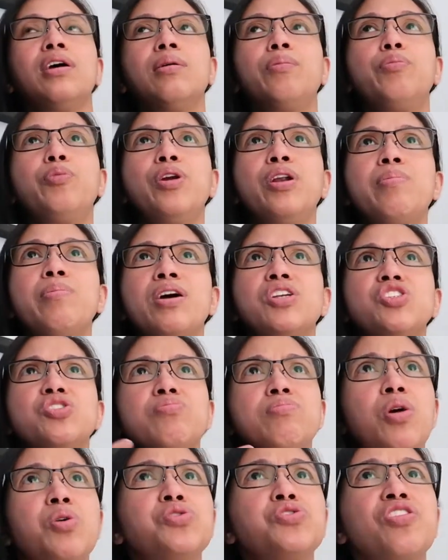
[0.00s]
pretty much
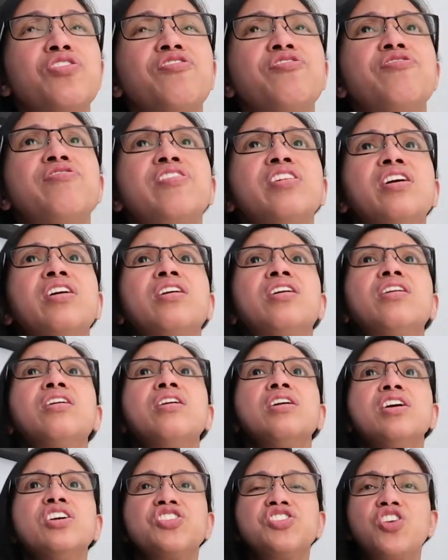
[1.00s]
most of the
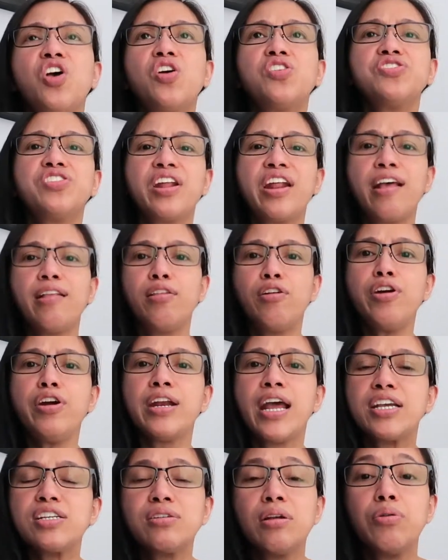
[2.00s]
songs that I learn.
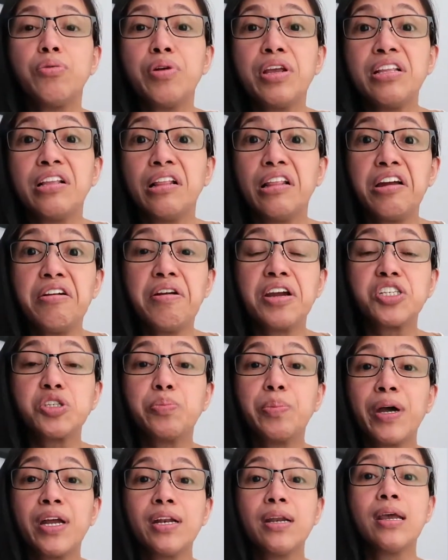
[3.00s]
I still read the lyrics,
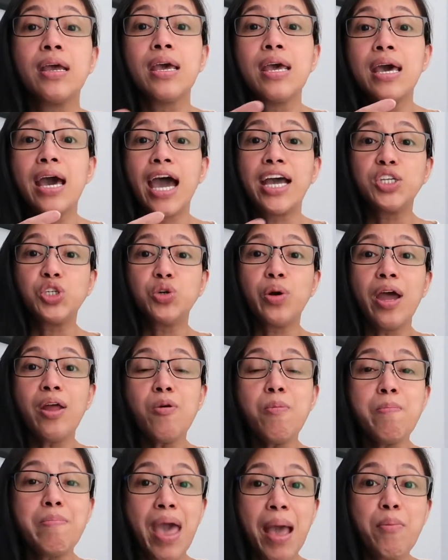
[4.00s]
but I try to
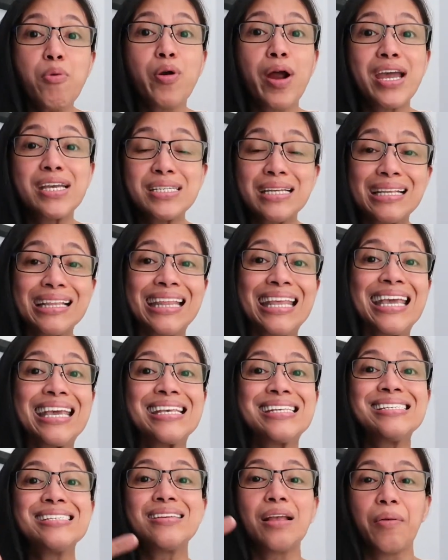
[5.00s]
memorize at
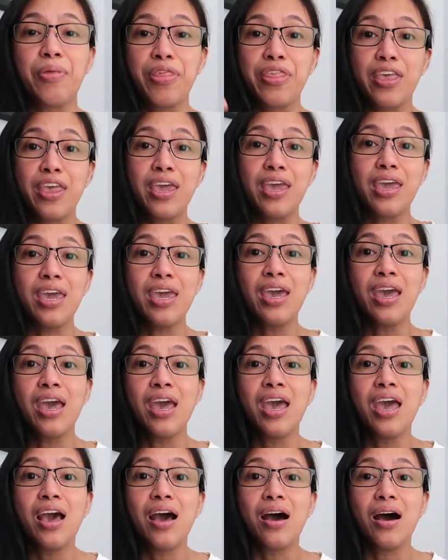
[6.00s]
least the
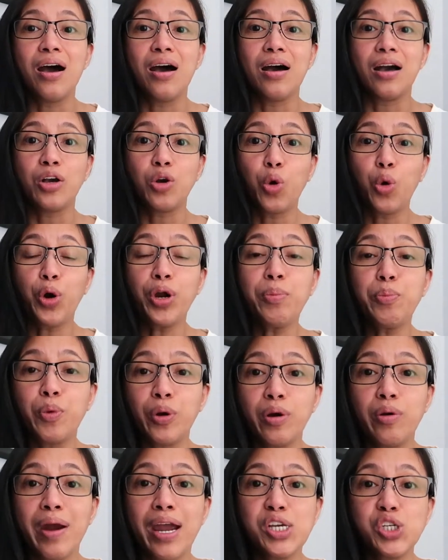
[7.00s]
chord
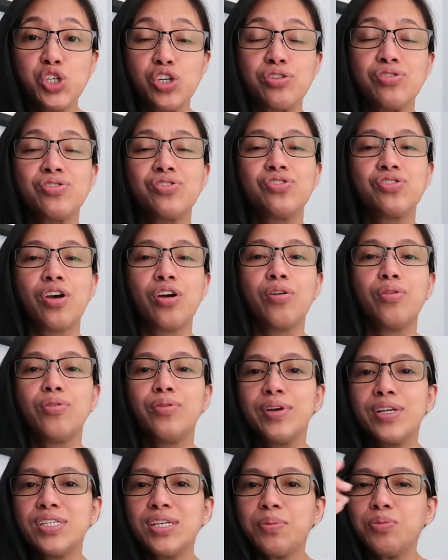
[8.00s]
progression. So
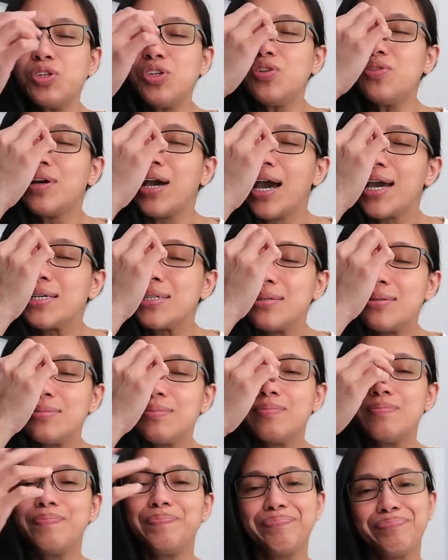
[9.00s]
it's up to you guys.
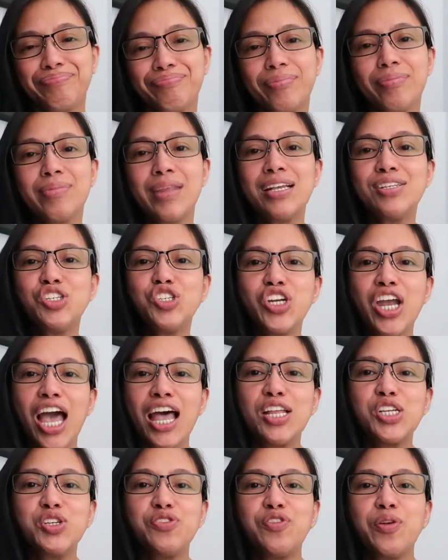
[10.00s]
That's a
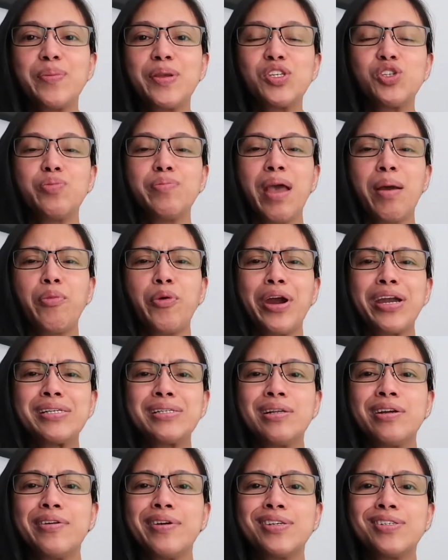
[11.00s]
challenge for me to
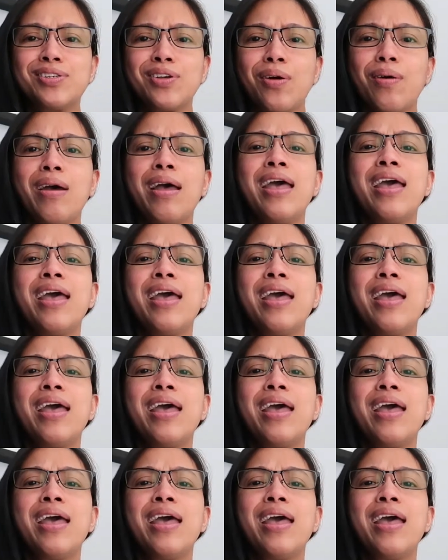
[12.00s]
memorize lyrics. So